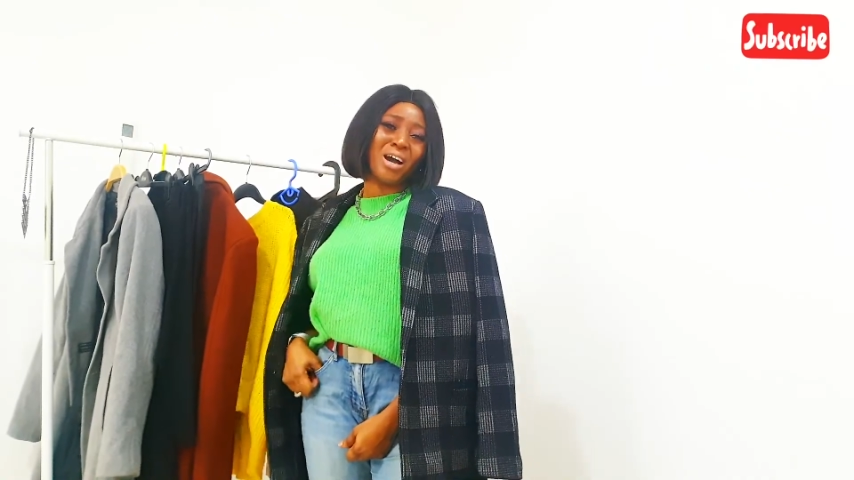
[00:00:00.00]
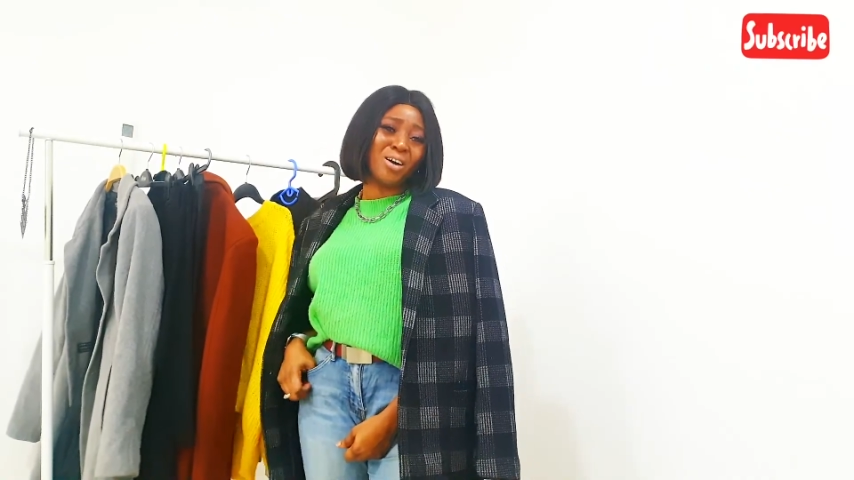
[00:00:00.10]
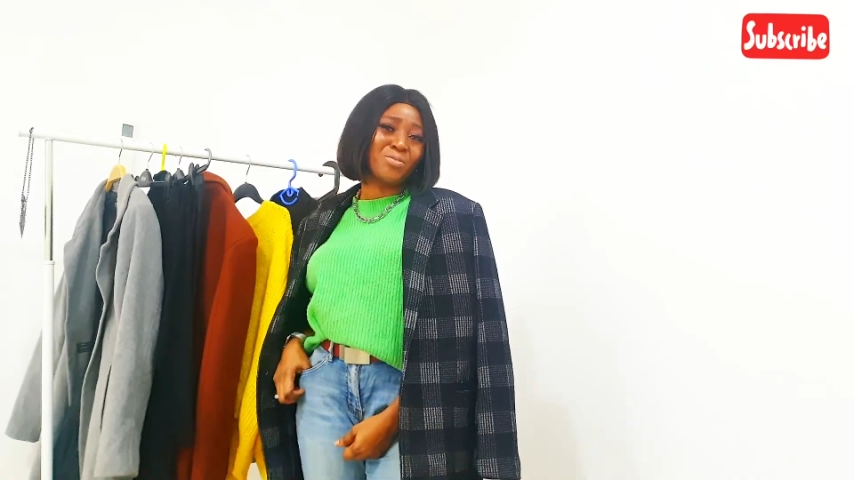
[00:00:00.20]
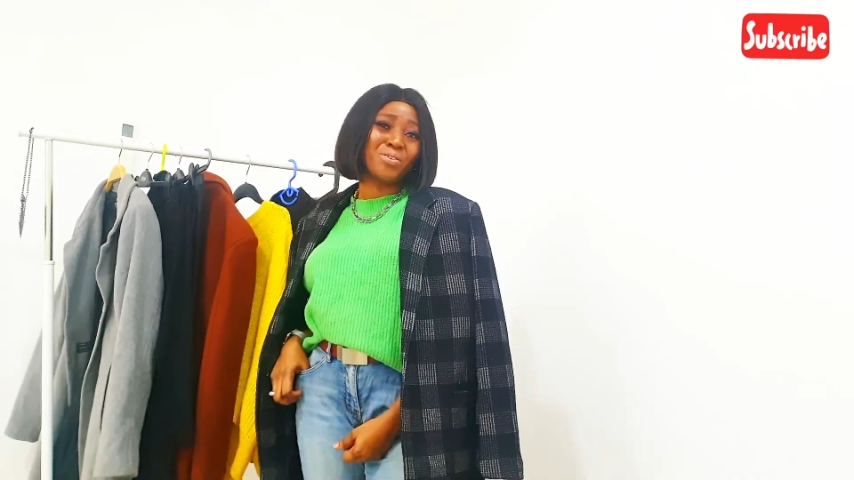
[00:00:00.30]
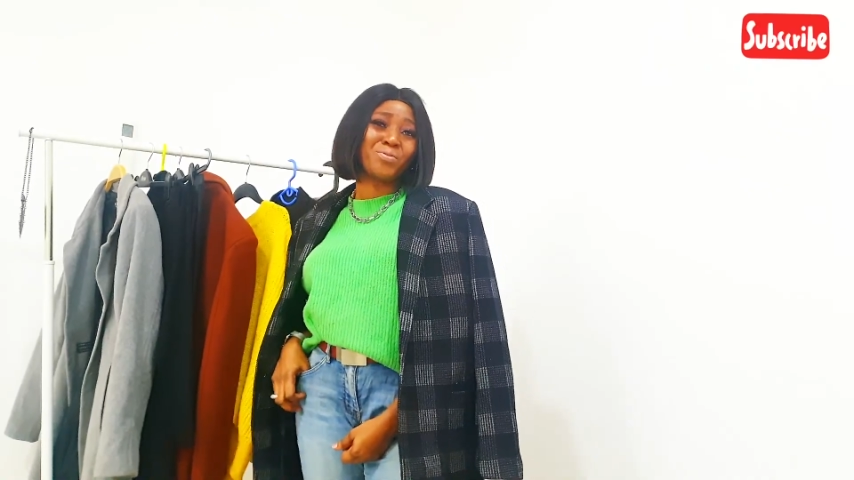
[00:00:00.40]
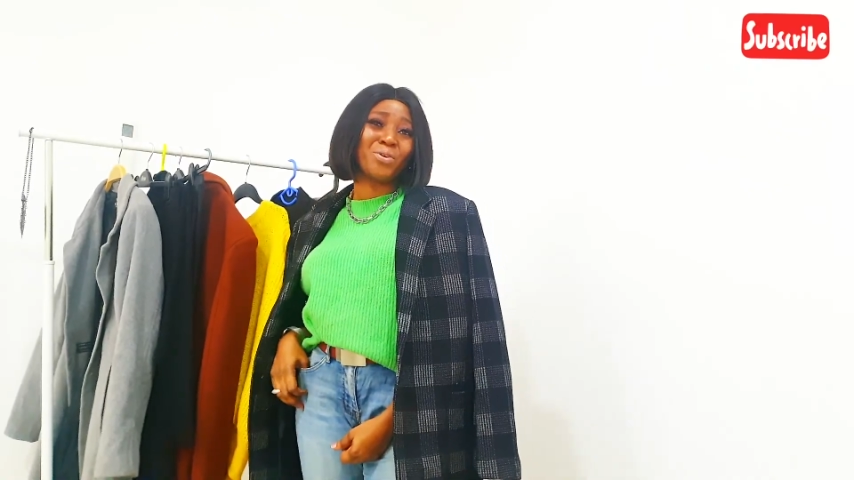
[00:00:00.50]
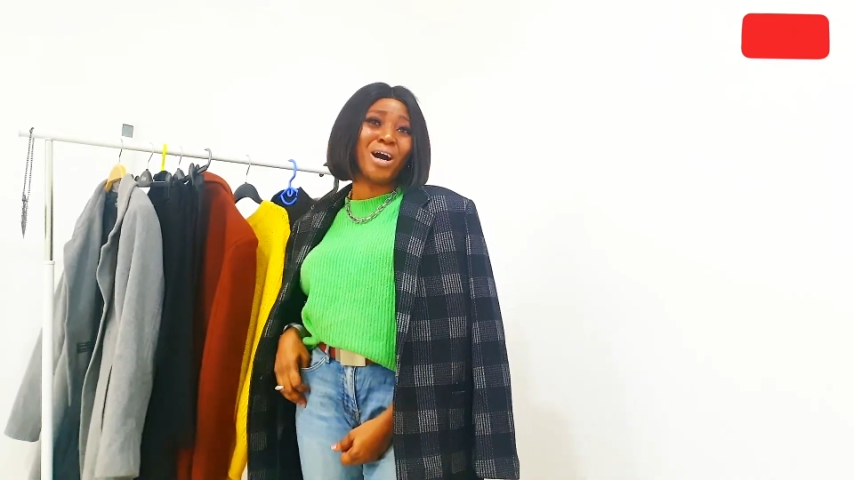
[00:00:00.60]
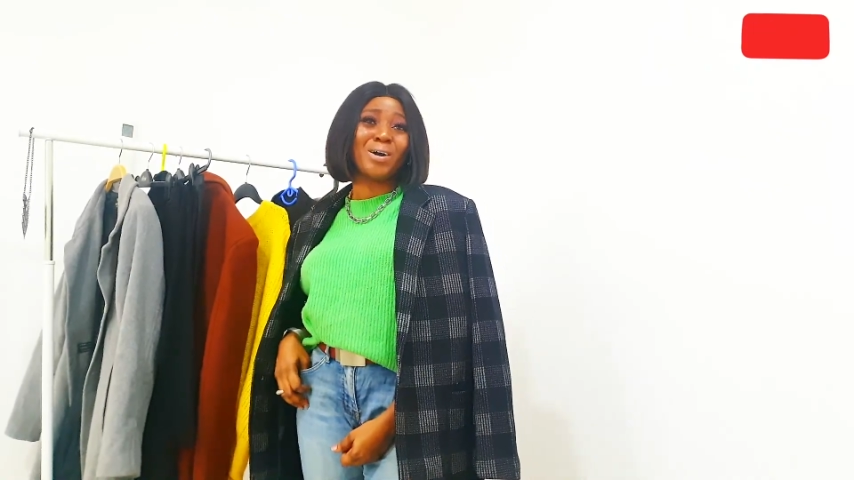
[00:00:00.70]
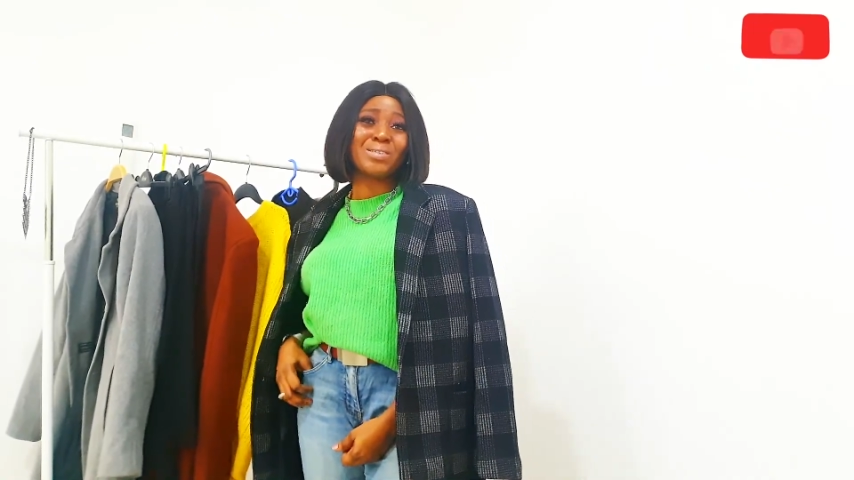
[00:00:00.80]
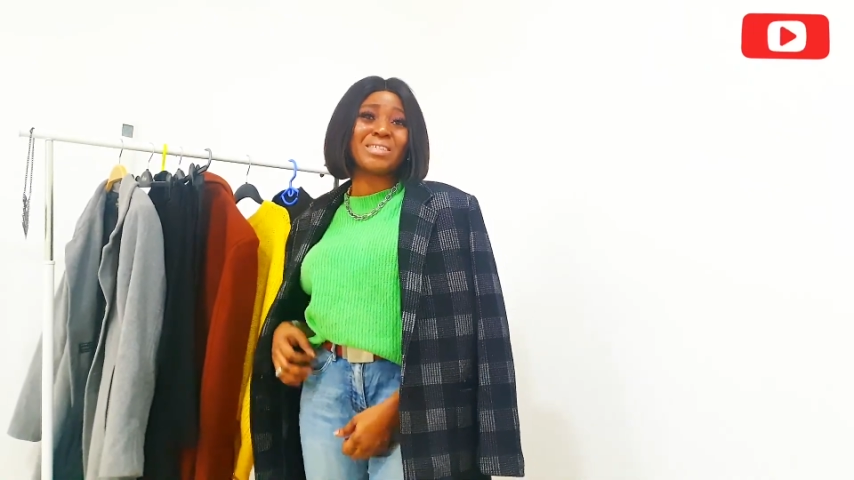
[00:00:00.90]
outfit for
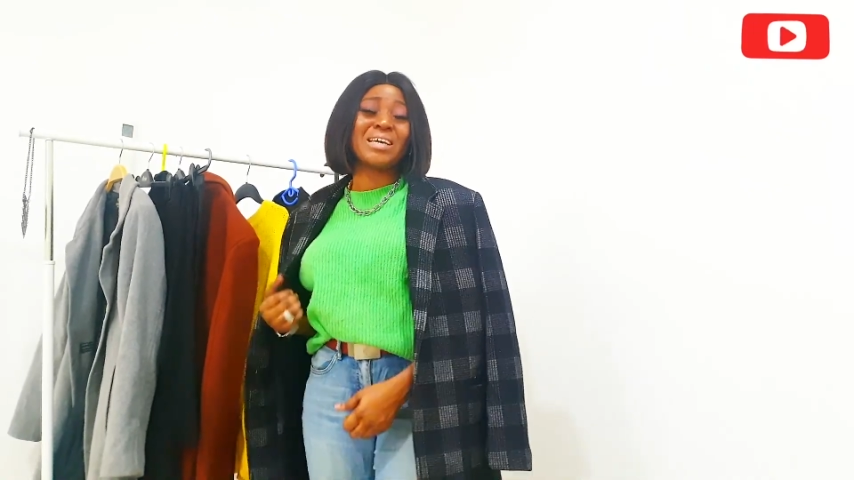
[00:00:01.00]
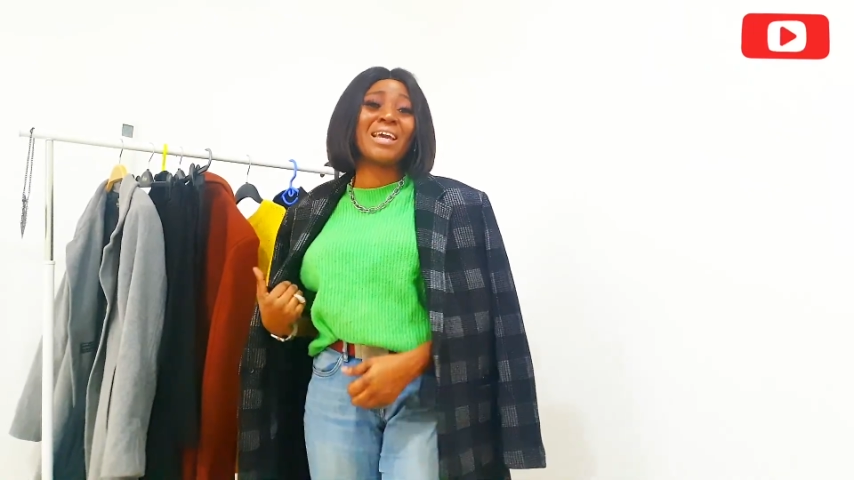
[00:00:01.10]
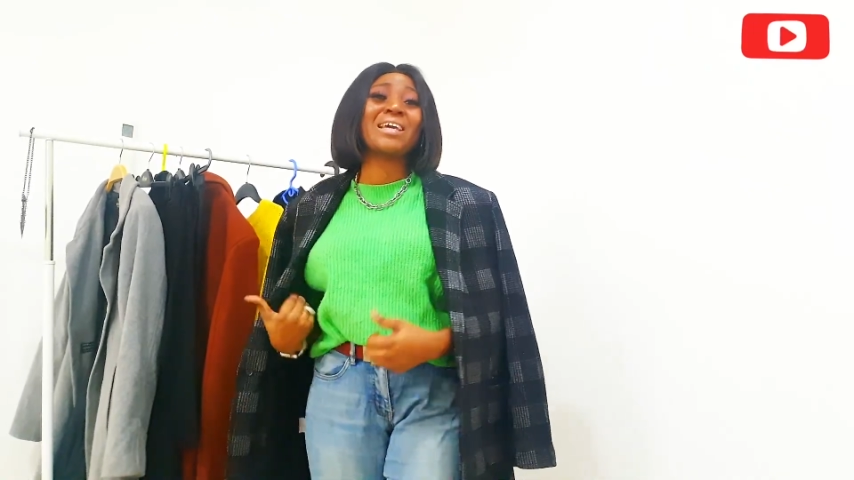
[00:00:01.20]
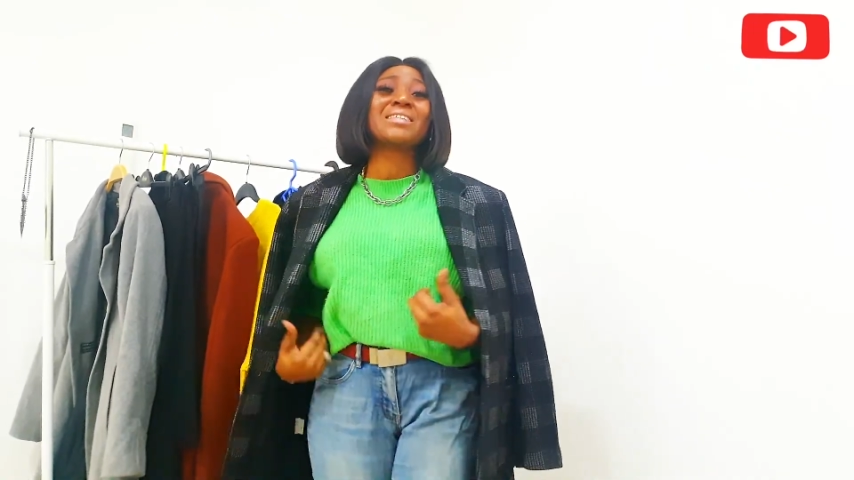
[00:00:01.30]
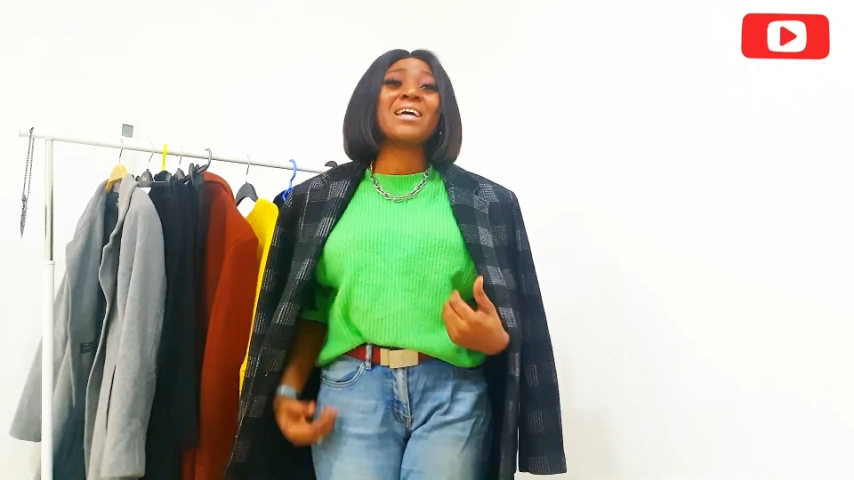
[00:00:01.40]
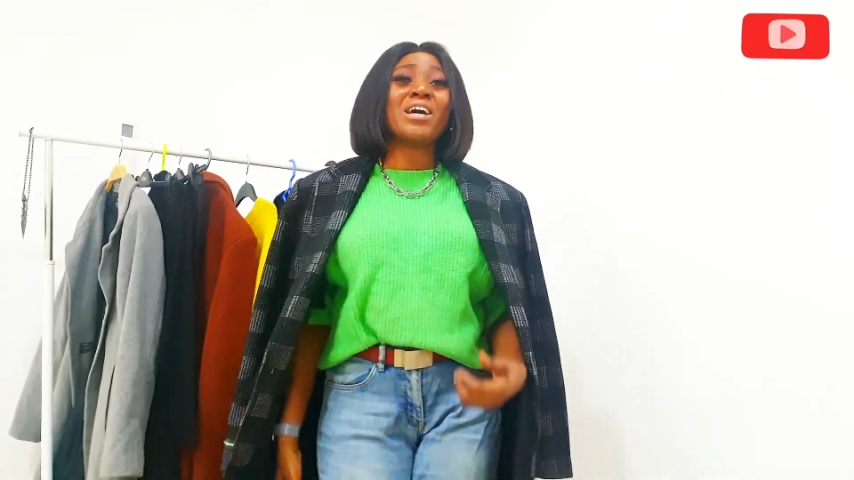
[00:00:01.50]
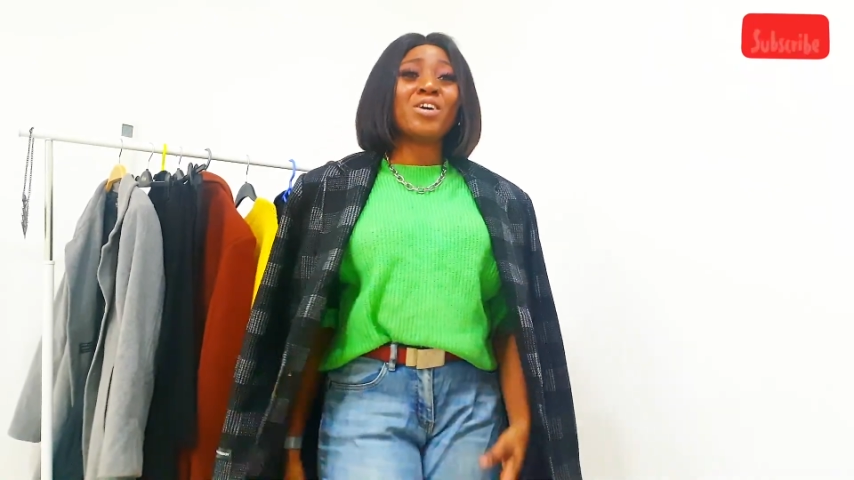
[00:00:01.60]
outings.